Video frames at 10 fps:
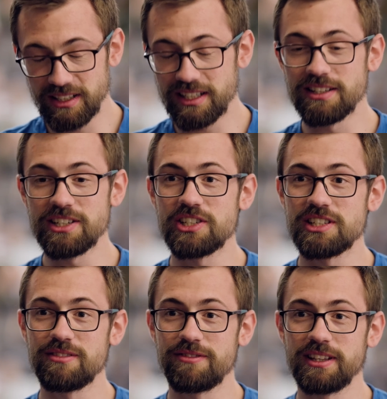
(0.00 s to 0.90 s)
The
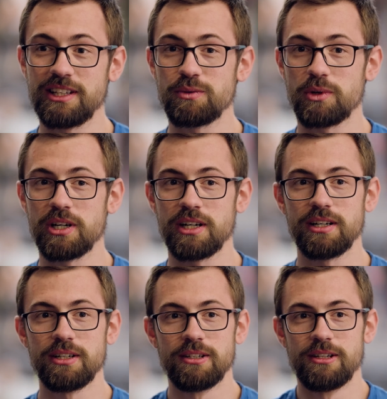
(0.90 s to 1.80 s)
conditions in Finland
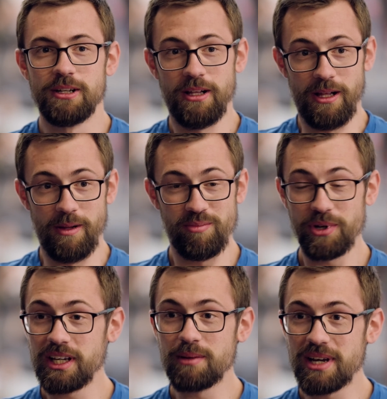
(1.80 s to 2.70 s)
were
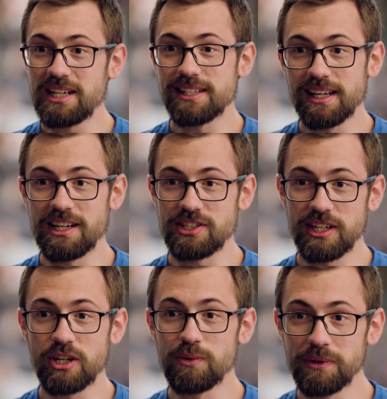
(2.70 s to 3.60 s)
pretty amazing
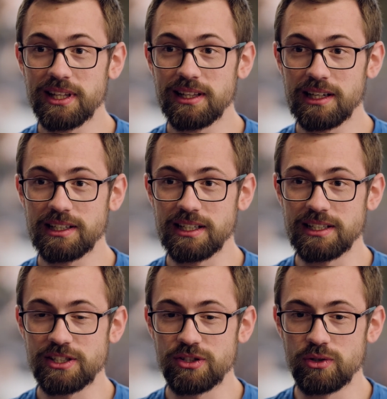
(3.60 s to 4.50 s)
actually. I got really
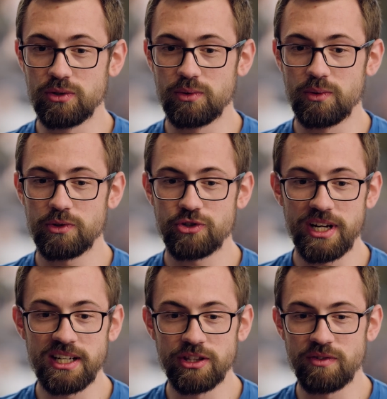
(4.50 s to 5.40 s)
lucky. So
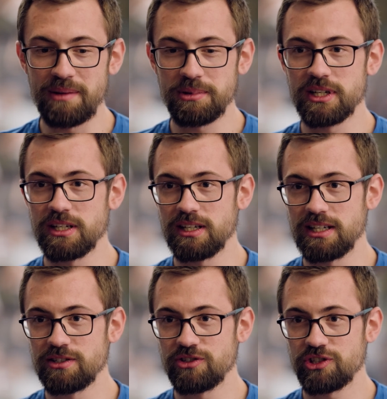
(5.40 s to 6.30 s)
training on the replica
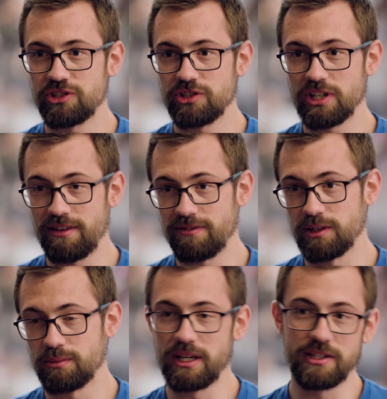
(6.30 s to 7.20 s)
in
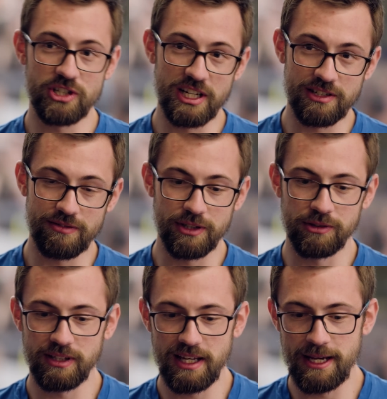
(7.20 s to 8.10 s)
Sheffield and
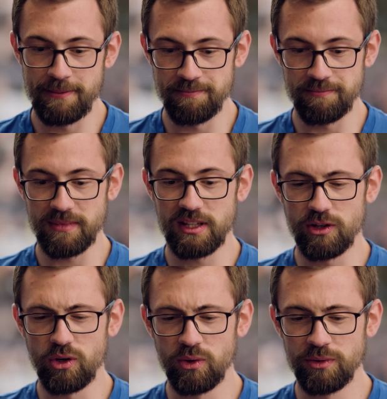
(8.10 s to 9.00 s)
Chesterfield,
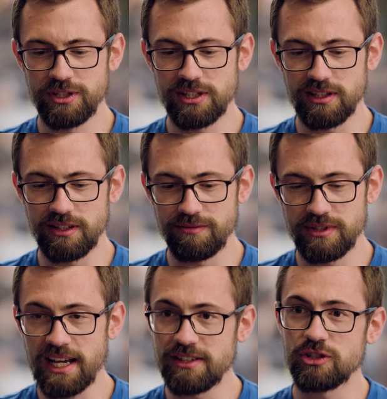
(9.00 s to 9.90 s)
the holds, the
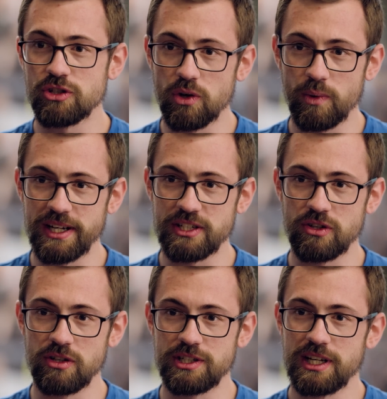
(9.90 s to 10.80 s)
texture's not quite as
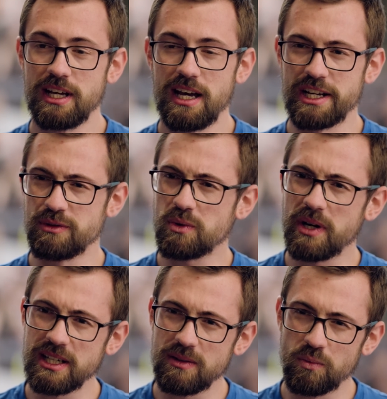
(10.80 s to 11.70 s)
good, and it was
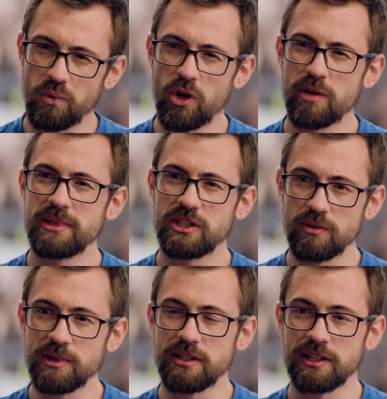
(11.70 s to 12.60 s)
quite warm and
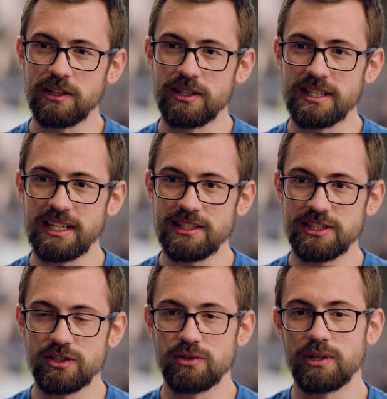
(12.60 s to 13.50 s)
humid on a lot of days,
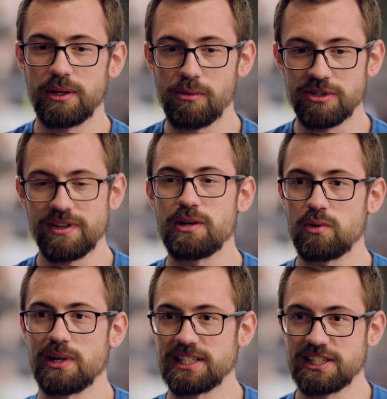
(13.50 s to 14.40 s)
so it always
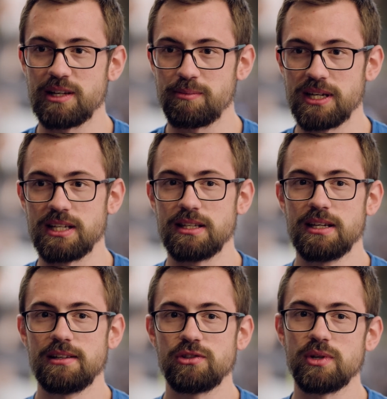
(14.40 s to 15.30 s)
felt quite slippy, and
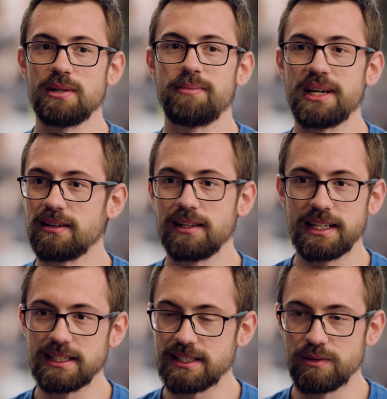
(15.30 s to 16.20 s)
doing bigger
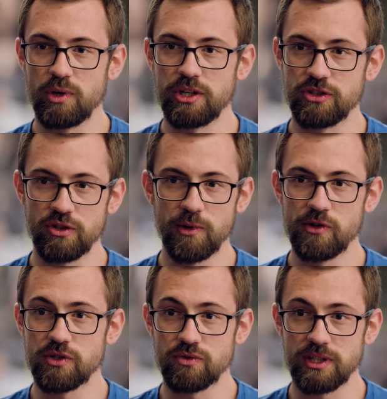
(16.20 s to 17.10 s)
links in 1 or 2
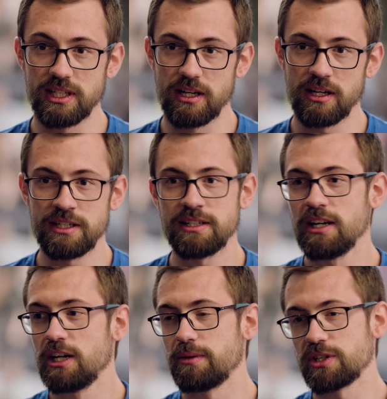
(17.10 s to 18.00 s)
moves was really hard.
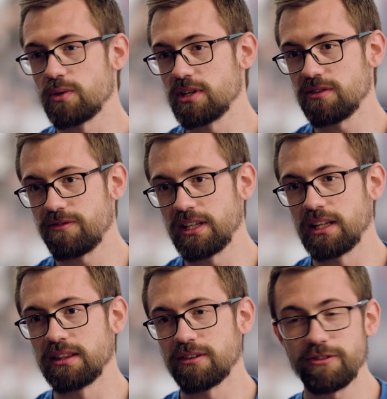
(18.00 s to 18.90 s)
Whereas going to
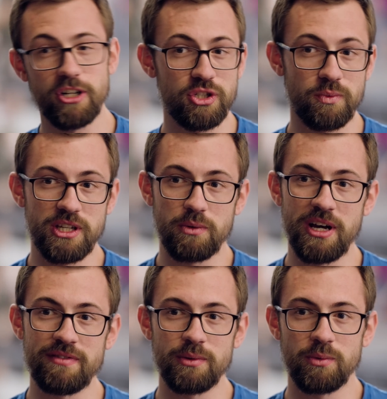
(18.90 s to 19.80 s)
Finland, the first week of
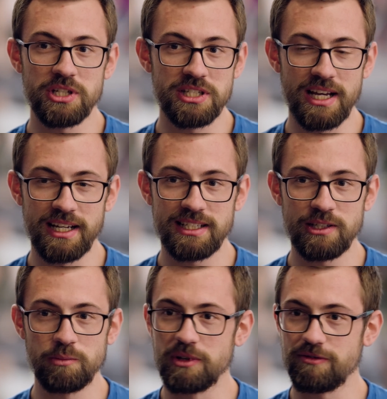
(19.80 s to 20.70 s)
weather wasn't
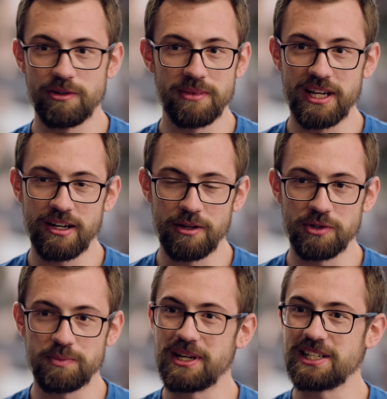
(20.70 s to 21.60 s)
ideal, but from there it
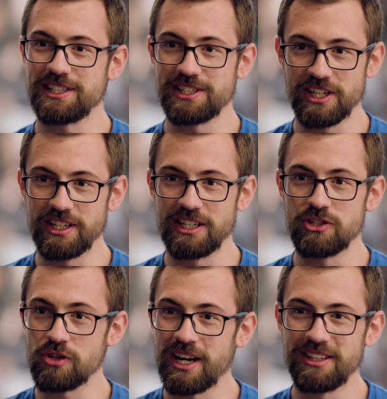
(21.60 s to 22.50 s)
was basically sunny
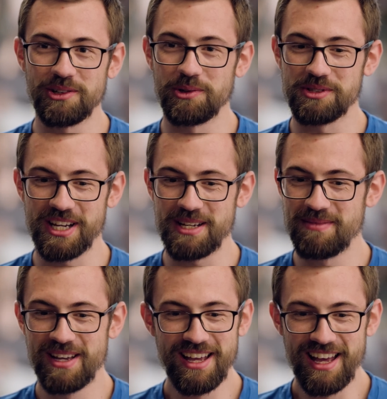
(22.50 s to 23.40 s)
and dry the whole
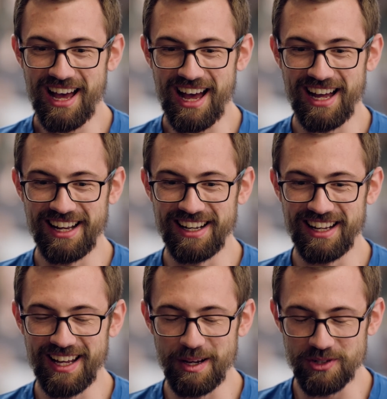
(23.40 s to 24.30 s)
time, and
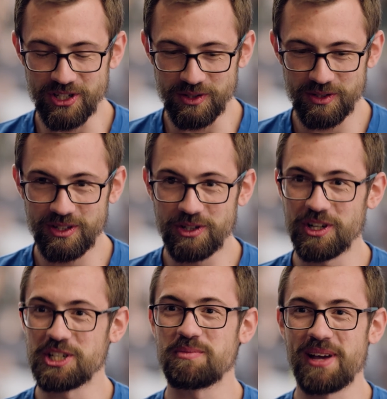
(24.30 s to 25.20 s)
it was just
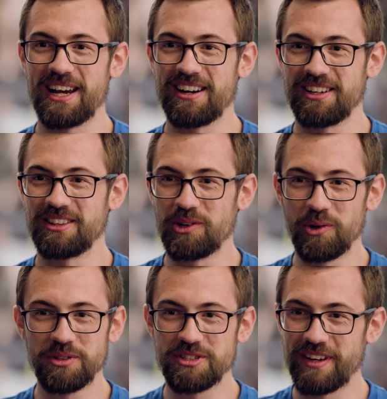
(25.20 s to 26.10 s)
crisp air. The
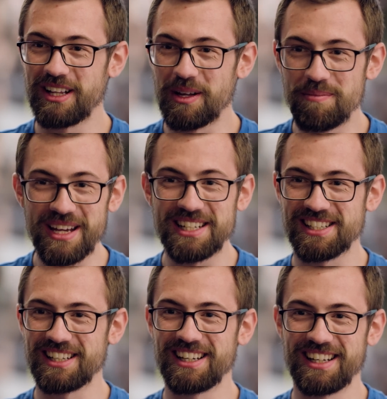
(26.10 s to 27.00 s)
holds felt
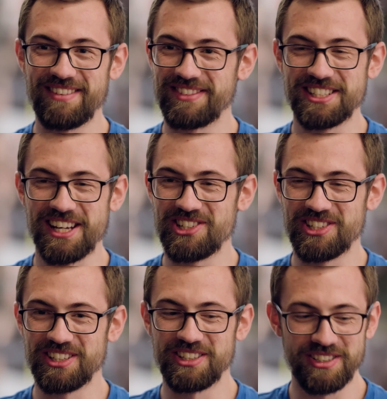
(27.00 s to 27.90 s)
amazing, and every
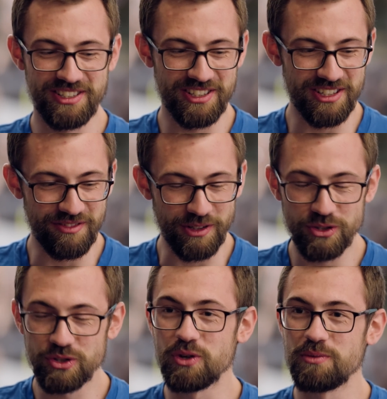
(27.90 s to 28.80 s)
session you could just feel
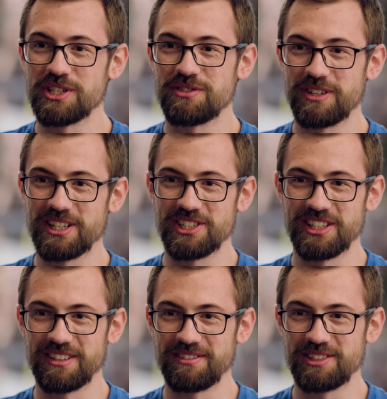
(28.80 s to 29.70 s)
so much
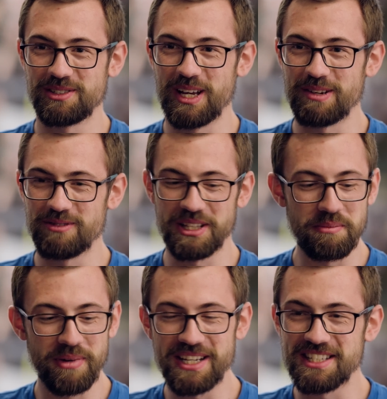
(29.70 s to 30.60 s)
friction. It was like
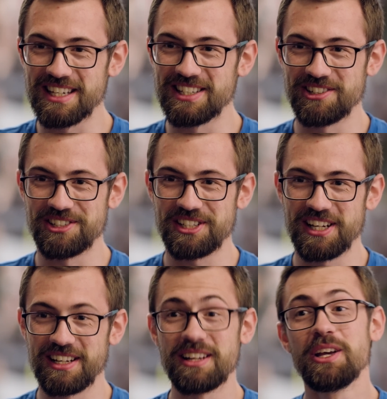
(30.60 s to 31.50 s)
really biting into your
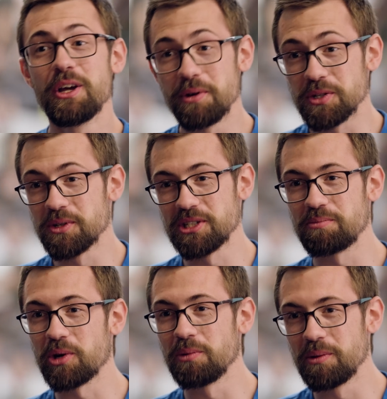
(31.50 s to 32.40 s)
skin, which was a
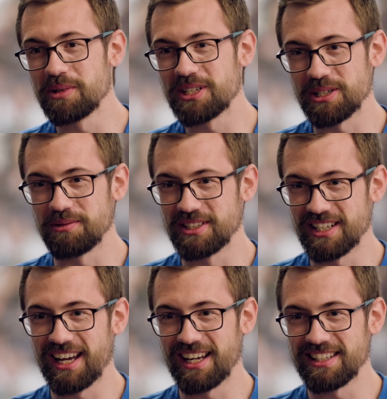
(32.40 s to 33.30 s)
problem because it would
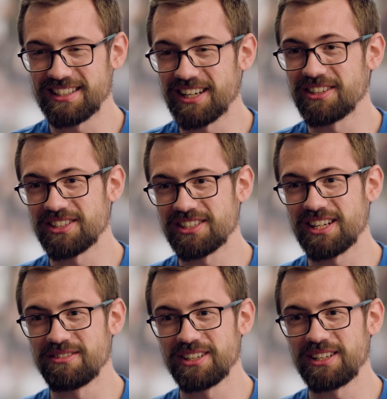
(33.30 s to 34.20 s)
tear your
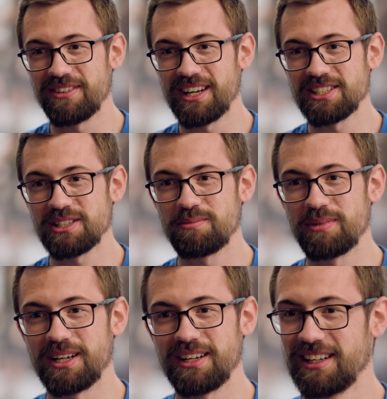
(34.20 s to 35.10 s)
skin really fast,
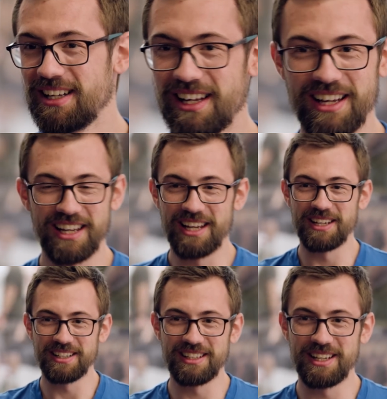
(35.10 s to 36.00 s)
but
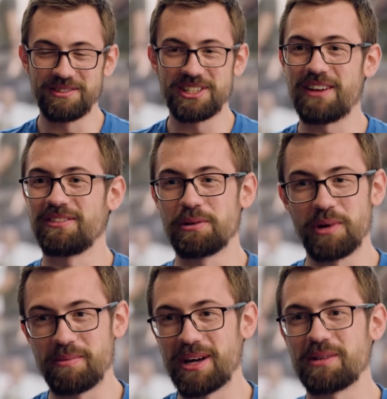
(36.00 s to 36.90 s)
it was definitely
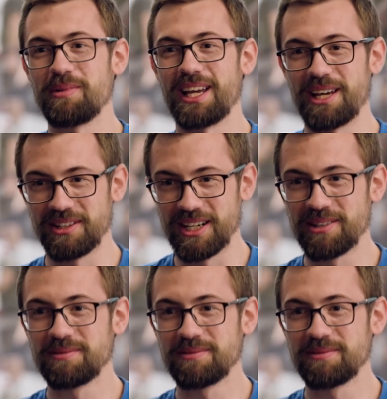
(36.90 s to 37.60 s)
way better being out there.